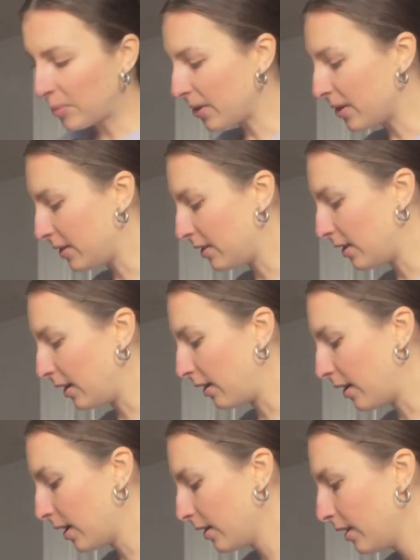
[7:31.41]
put the
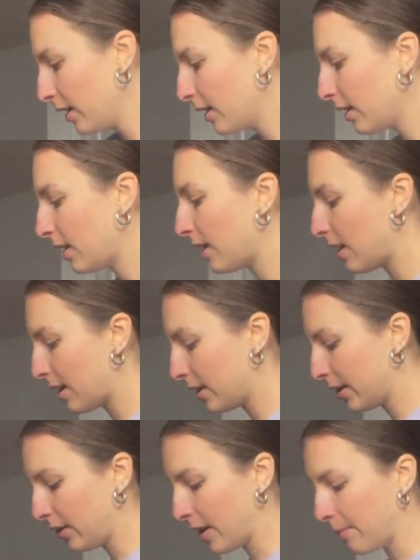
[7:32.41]
garlic
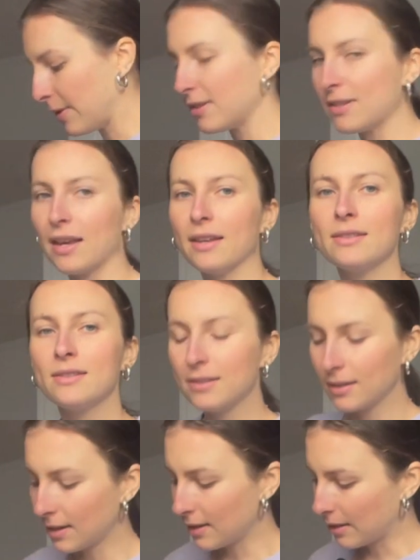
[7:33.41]
and the lemon
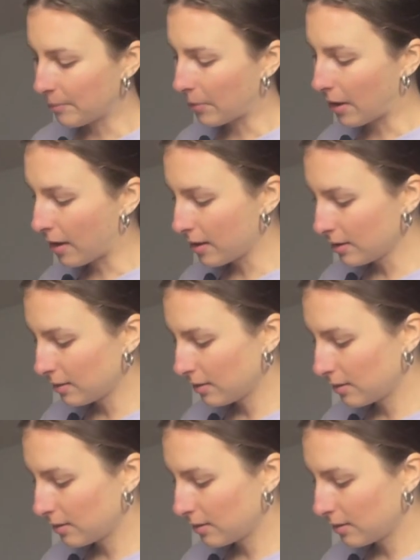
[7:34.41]
zest in the pot